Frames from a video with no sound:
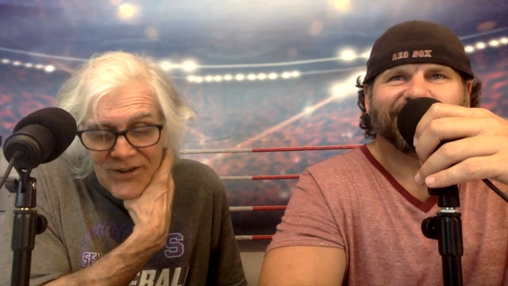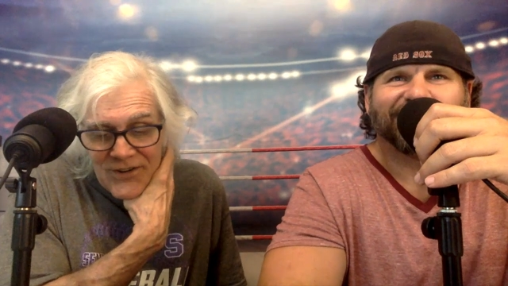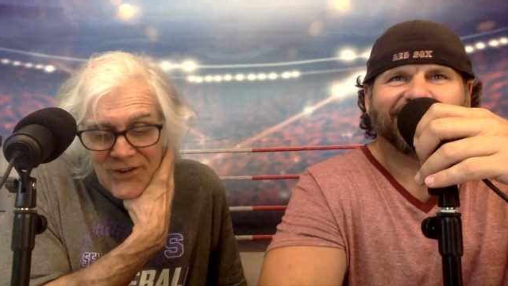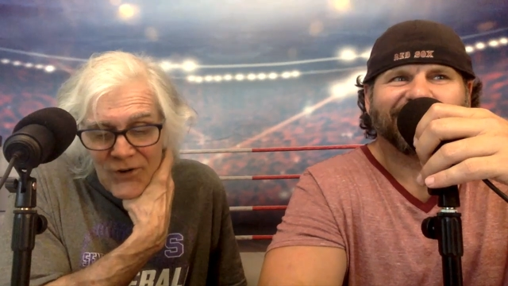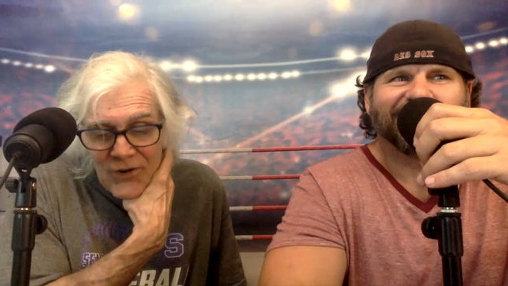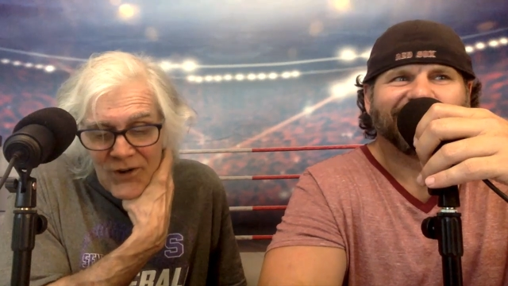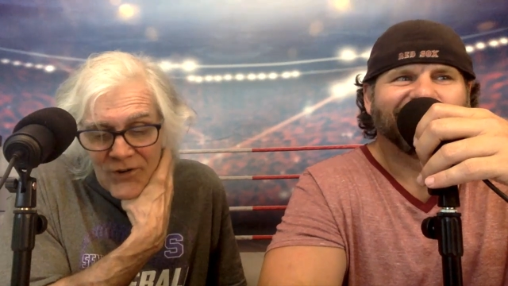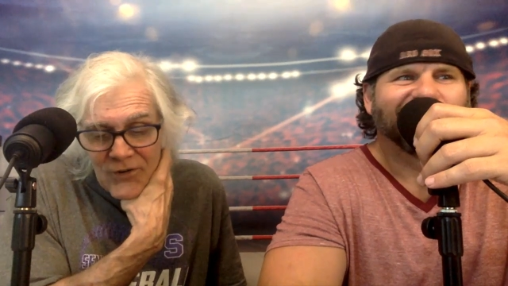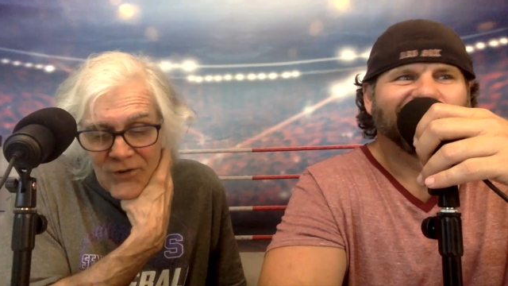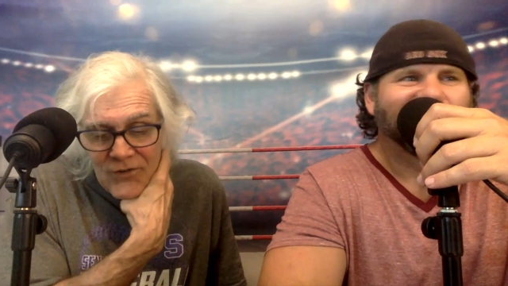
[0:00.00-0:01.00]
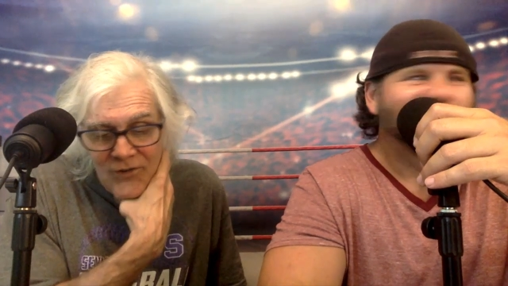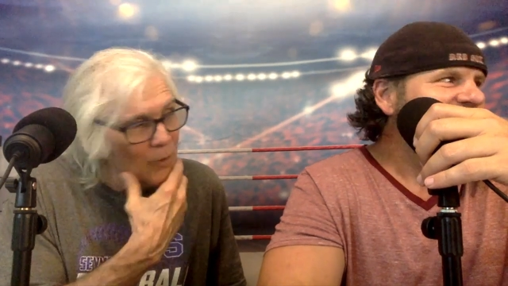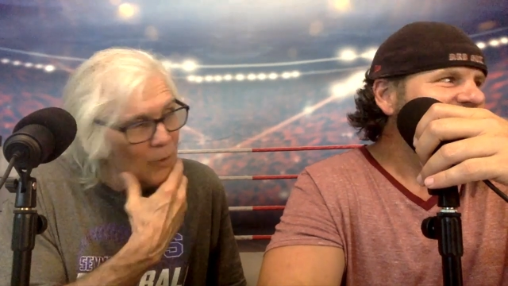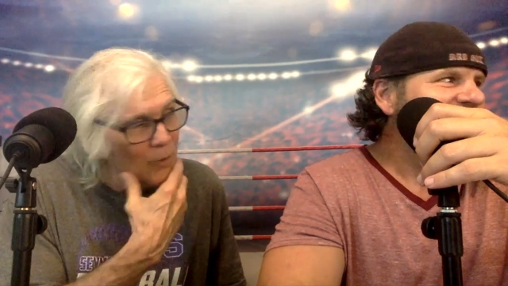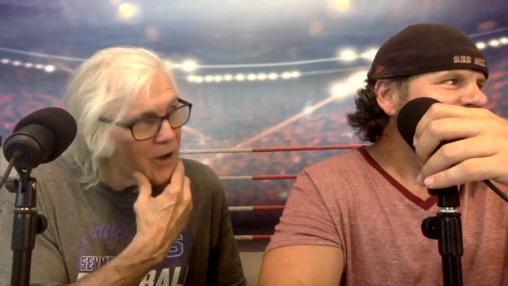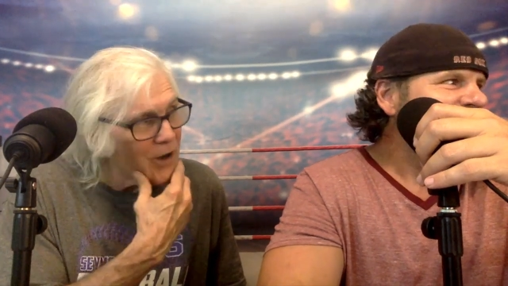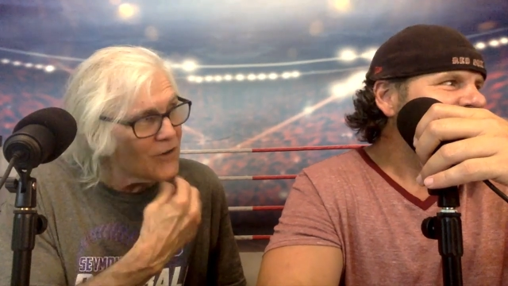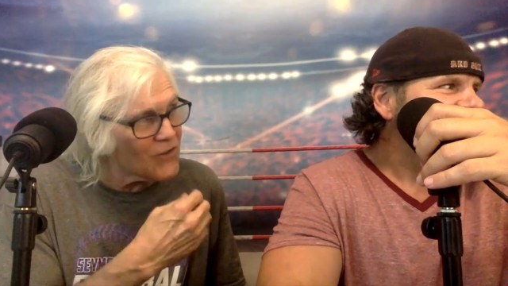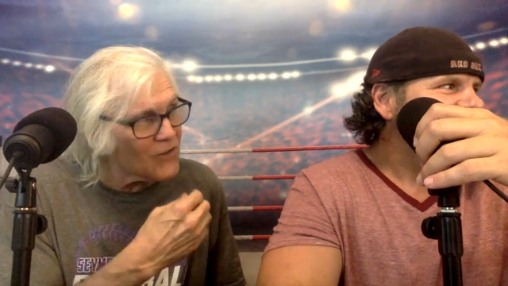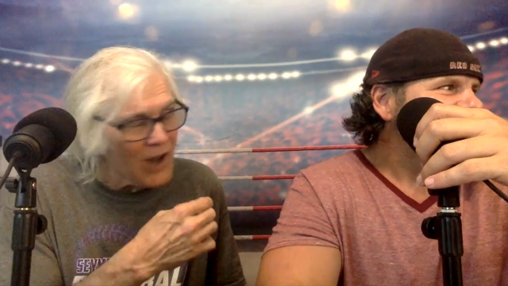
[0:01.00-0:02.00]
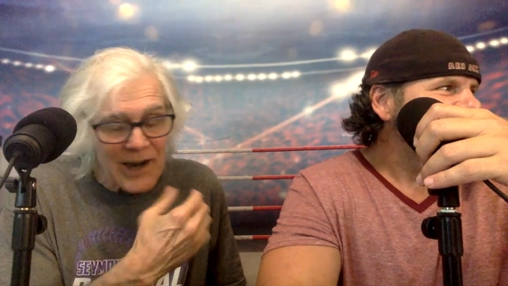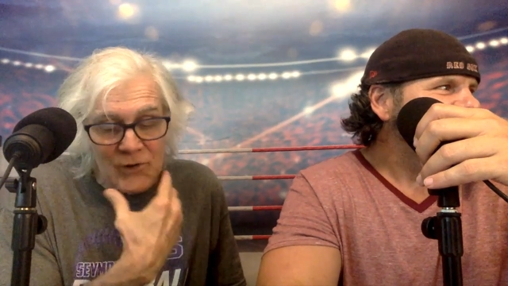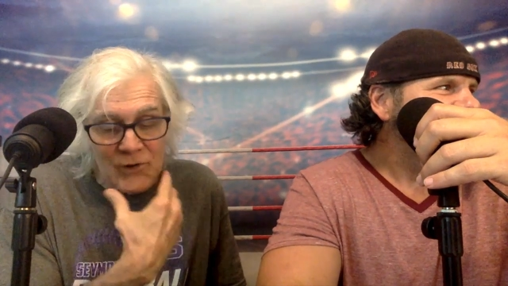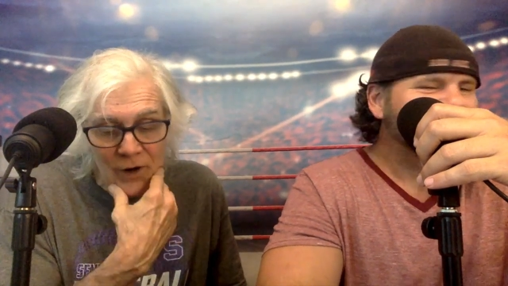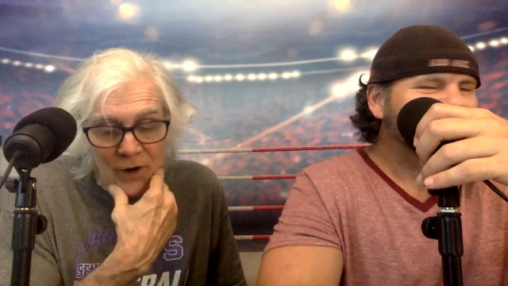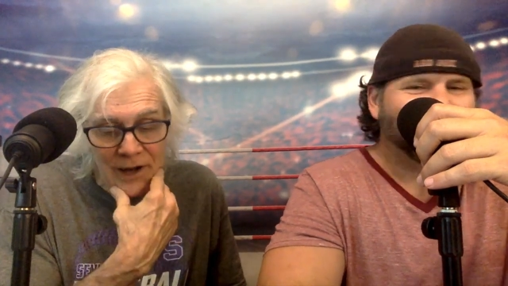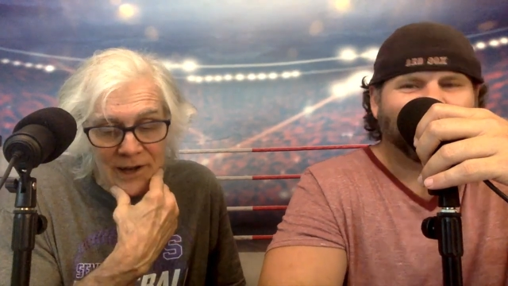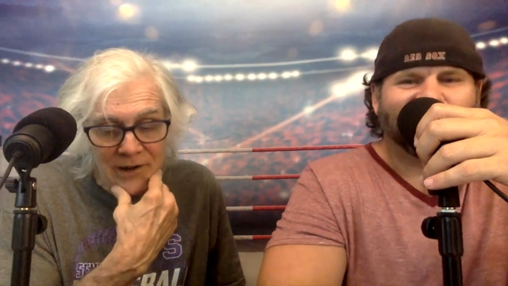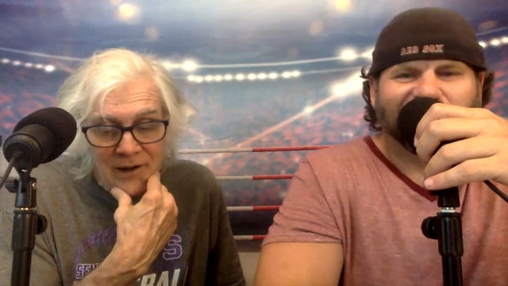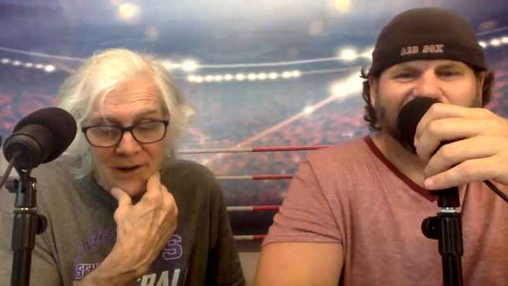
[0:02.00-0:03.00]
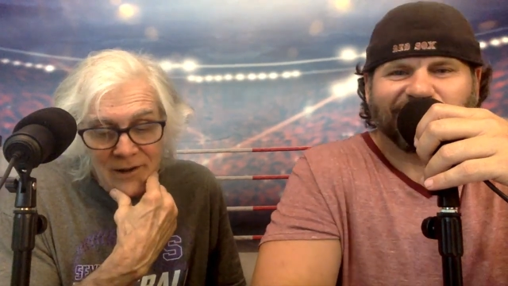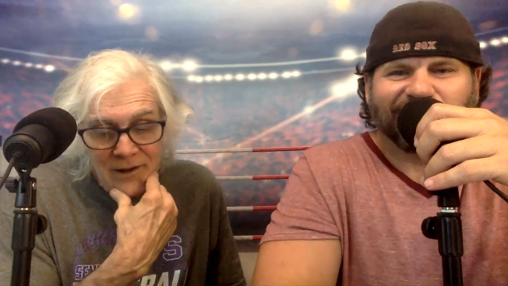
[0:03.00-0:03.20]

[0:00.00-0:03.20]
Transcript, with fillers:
Speaker 1: than that. You're younger. Your beard is not as gray. And, yeah.